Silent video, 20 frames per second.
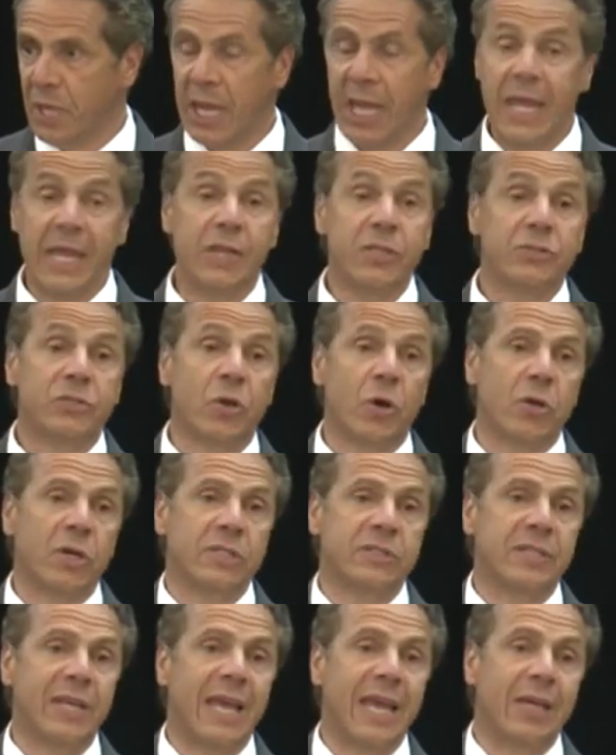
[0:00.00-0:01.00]
It is going
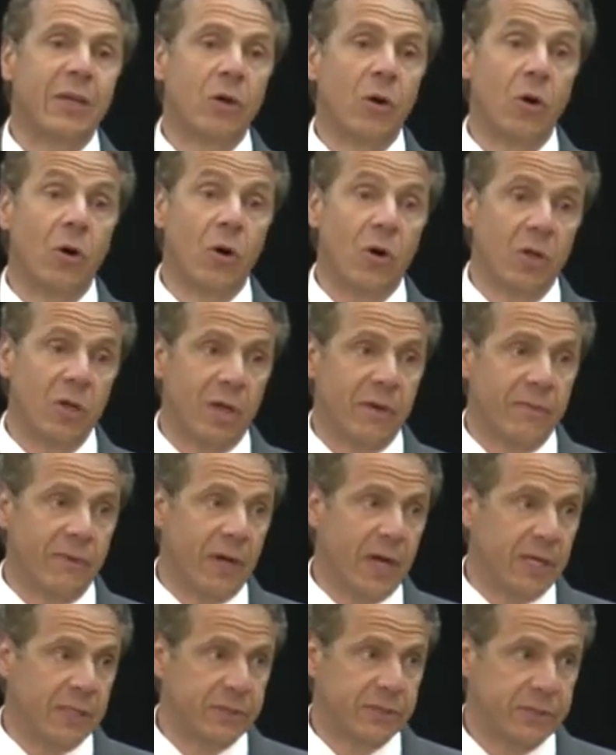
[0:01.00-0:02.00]
to take all of
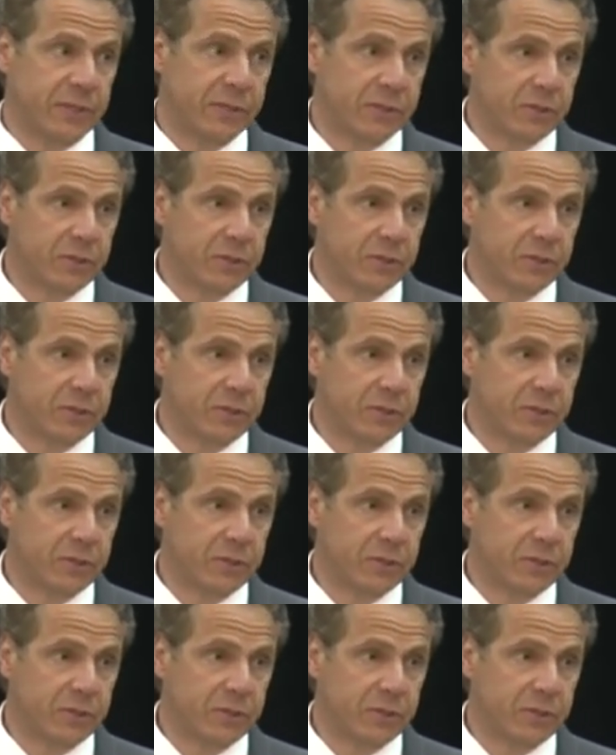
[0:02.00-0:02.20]
us.